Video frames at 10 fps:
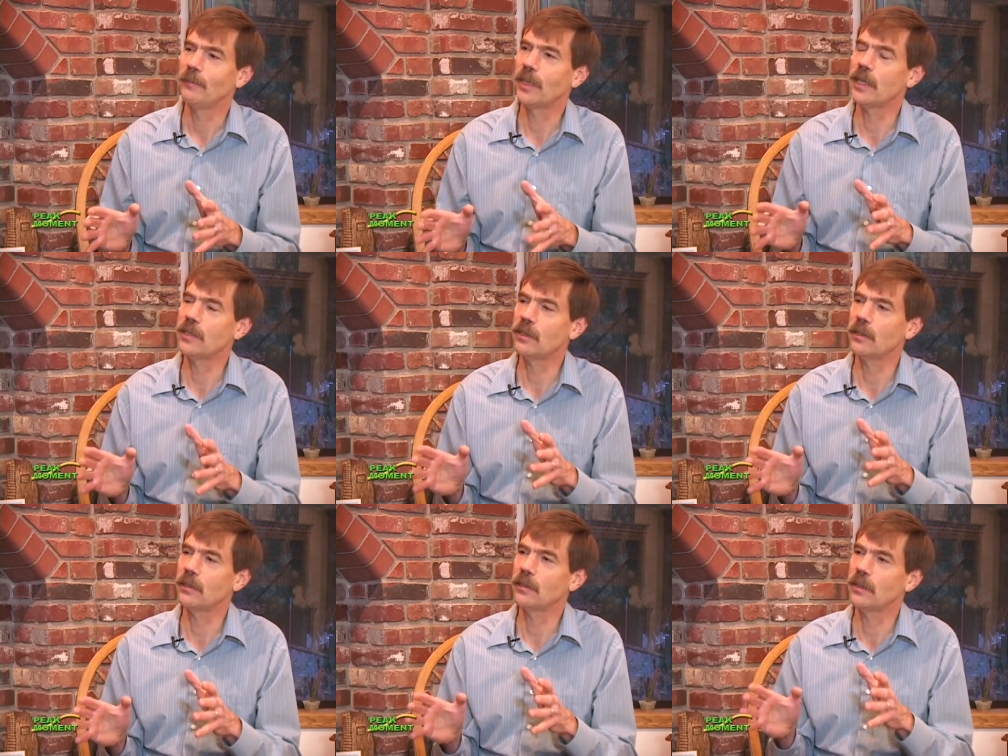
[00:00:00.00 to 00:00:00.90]
because
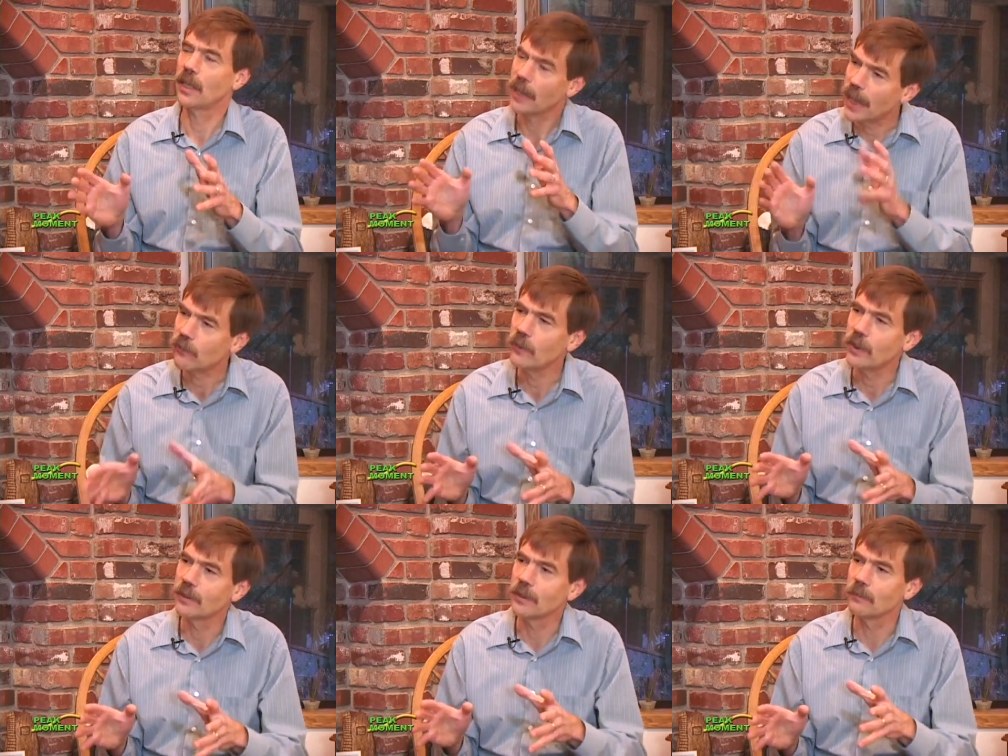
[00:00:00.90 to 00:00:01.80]
the electorate,
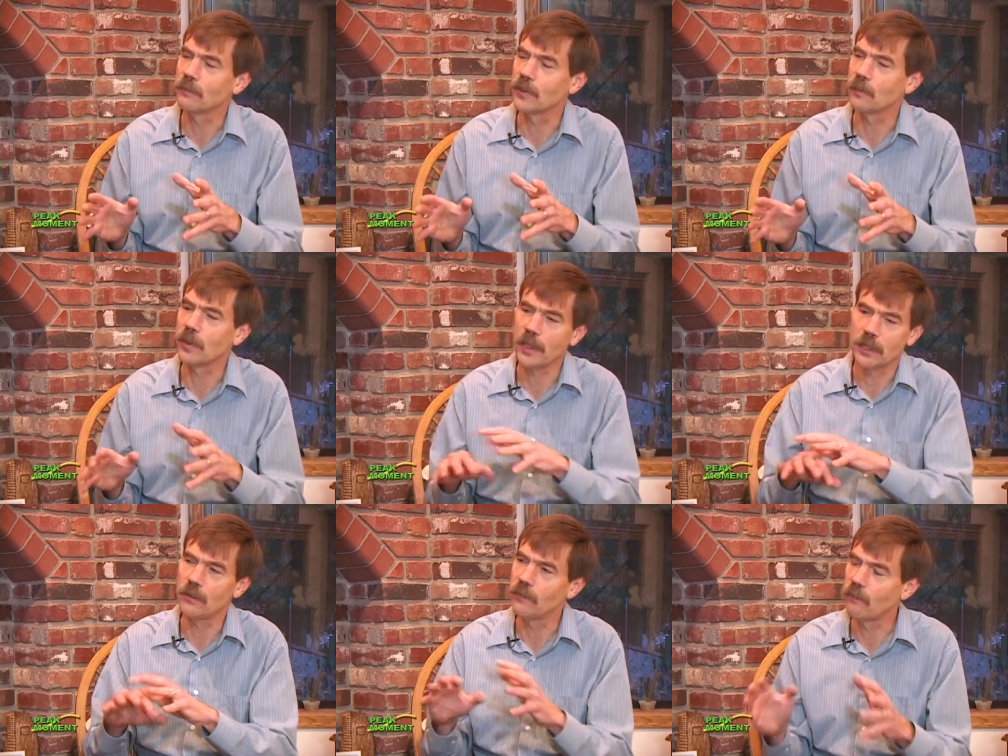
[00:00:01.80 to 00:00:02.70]
the
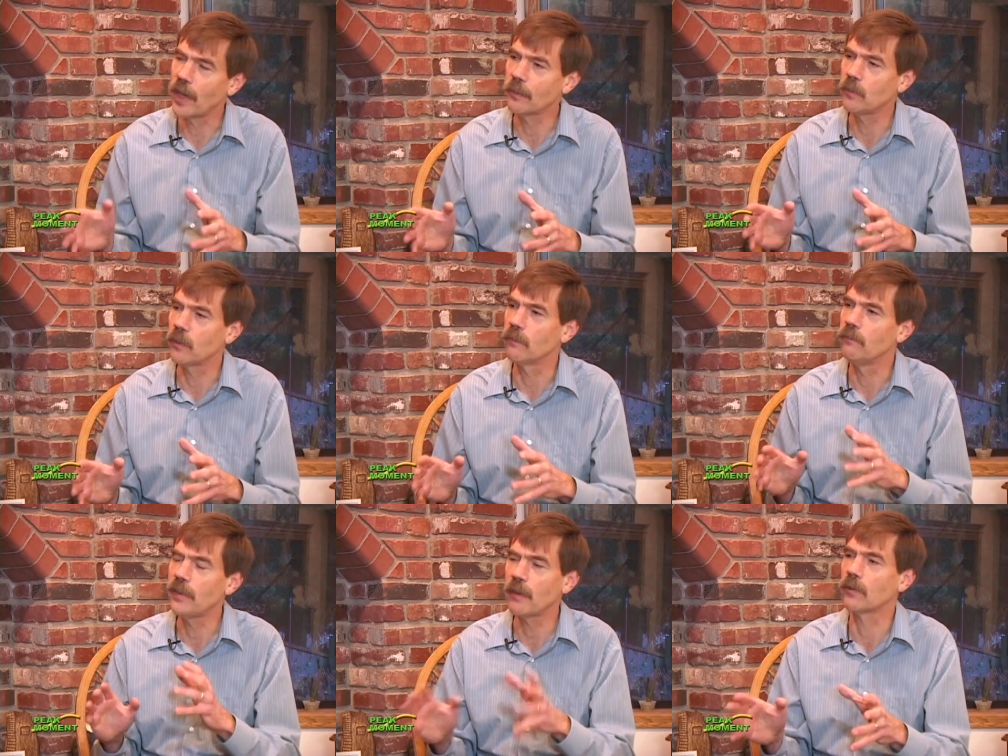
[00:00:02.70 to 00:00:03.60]
political environment would have
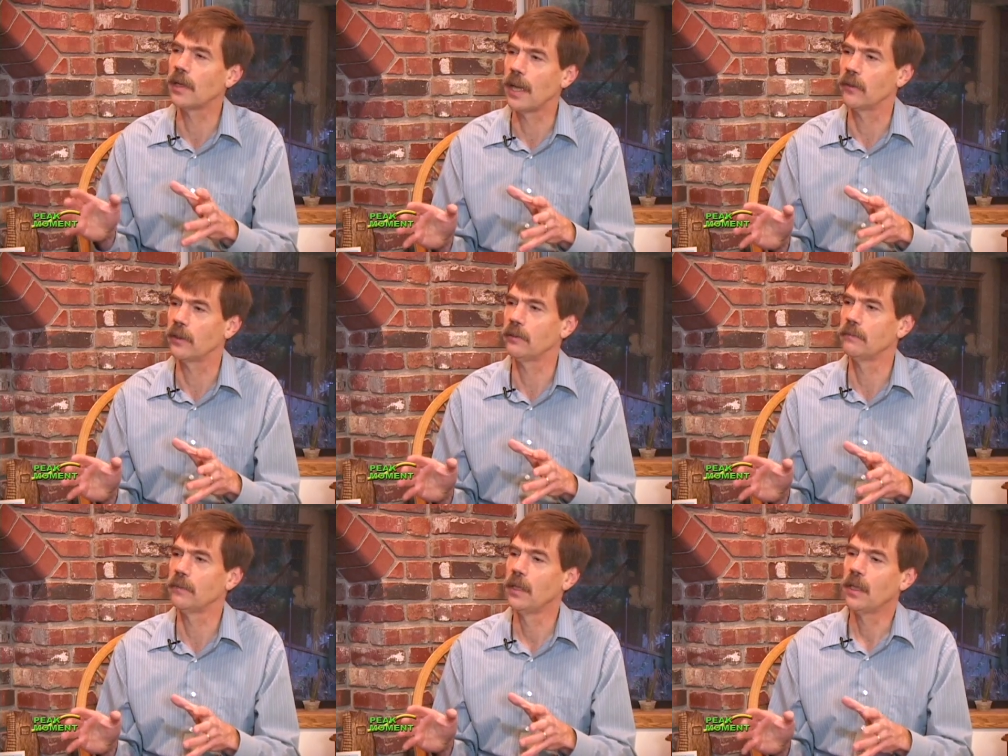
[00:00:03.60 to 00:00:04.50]
never allowed
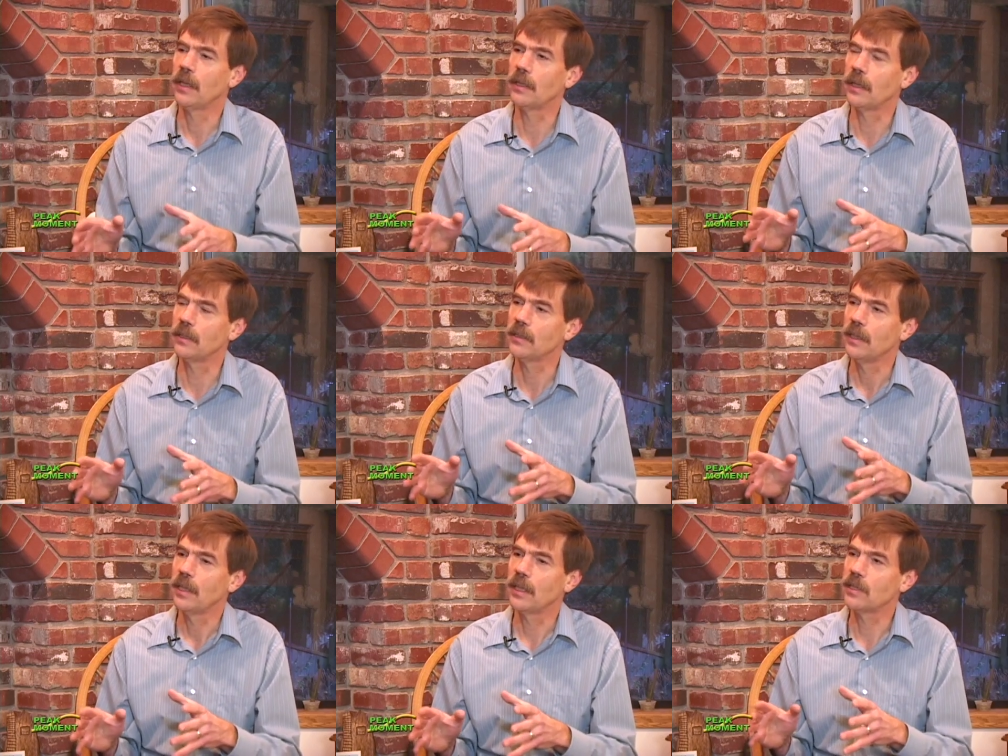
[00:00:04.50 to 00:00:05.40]
it.
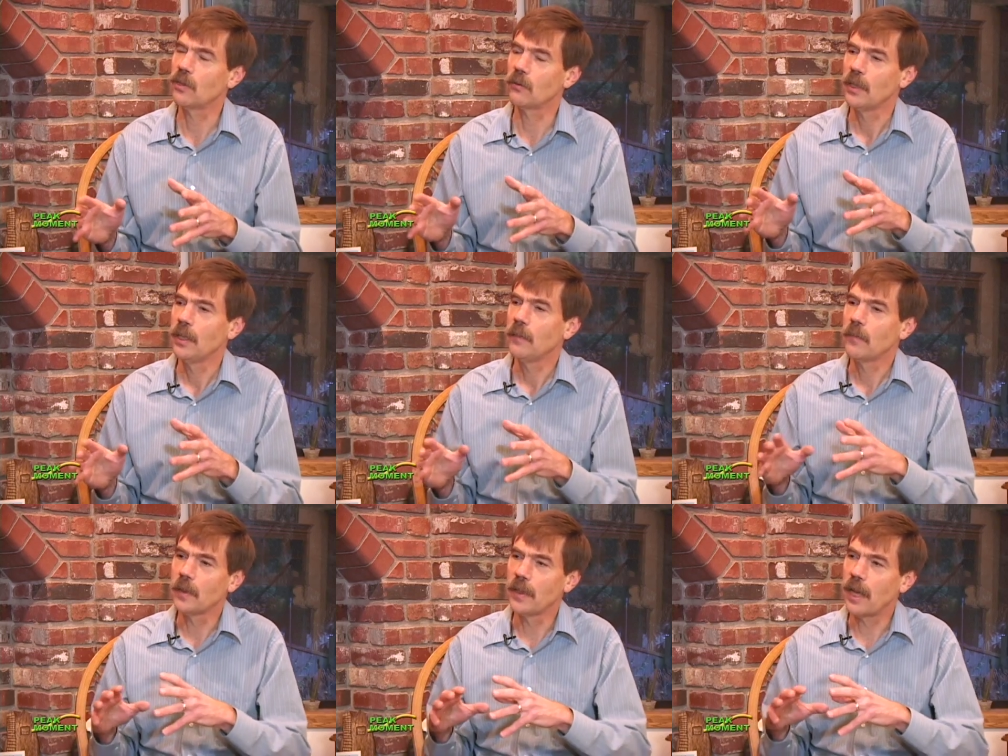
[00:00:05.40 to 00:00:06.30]
And so
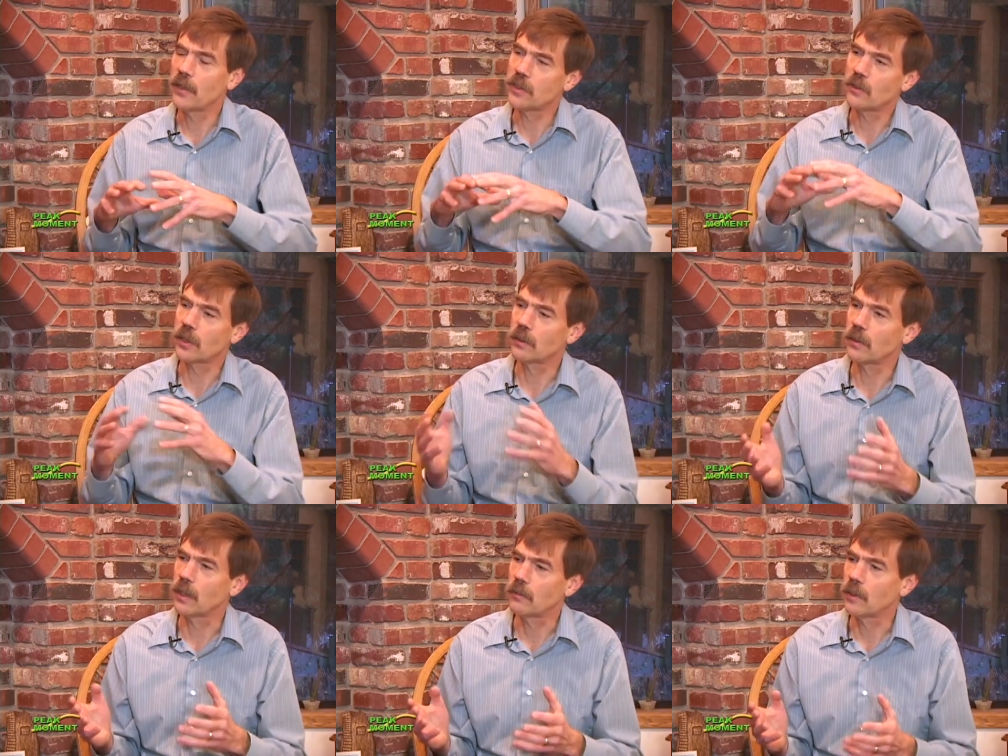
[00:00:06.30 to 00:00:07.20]
now let's look
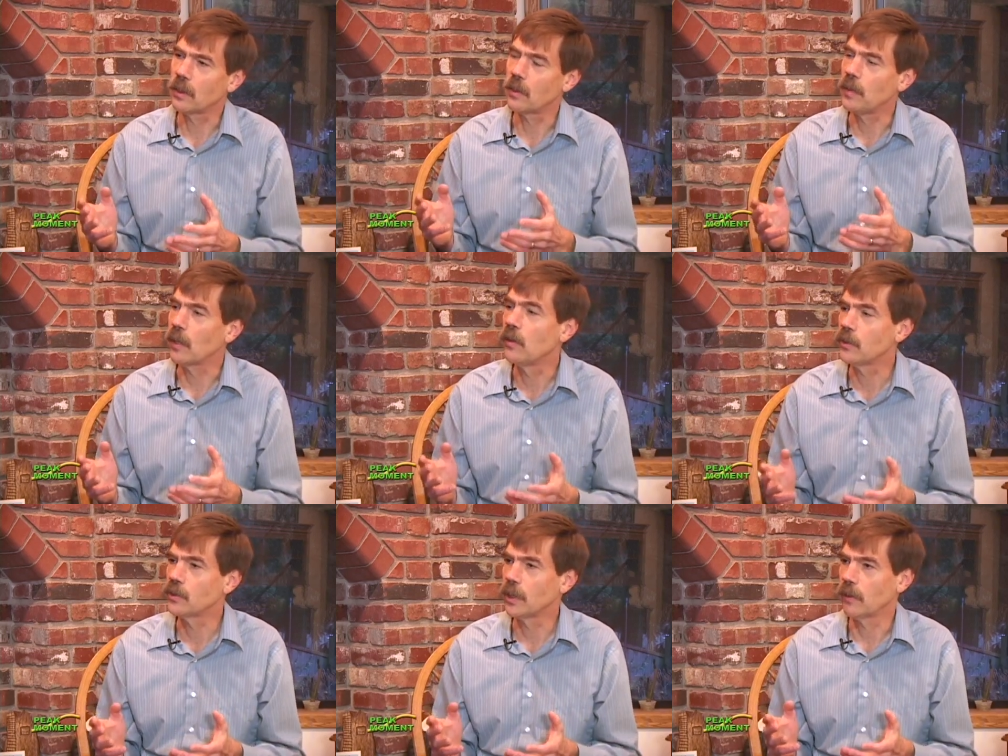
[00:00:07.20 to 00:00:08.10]
at the peak
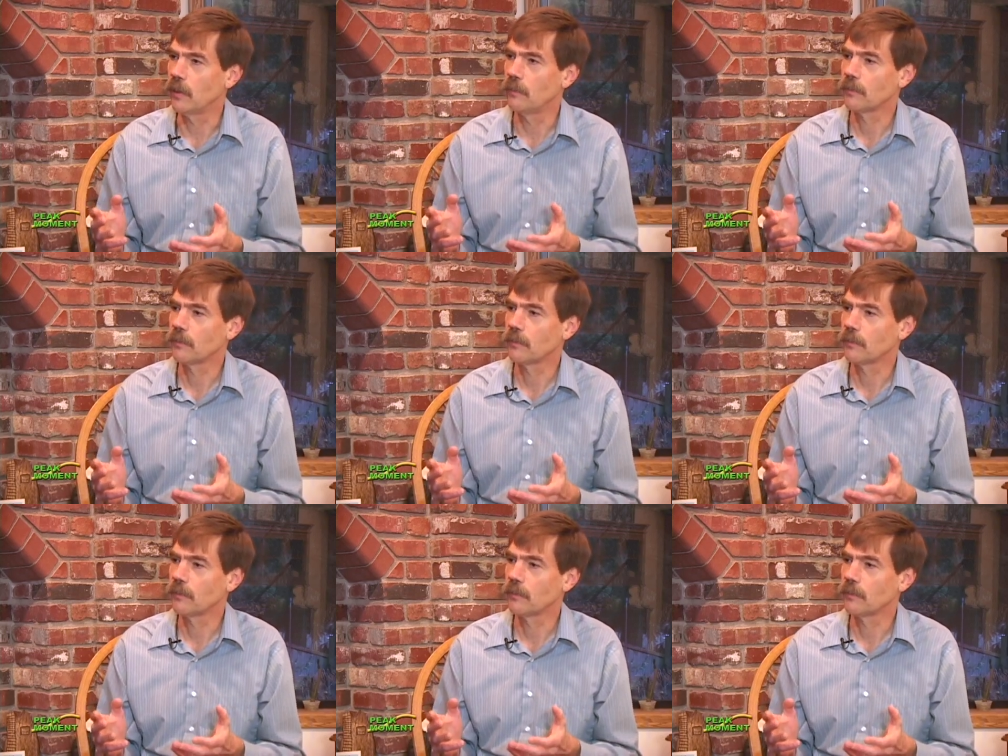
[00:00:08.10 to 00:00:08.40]
oil scenario,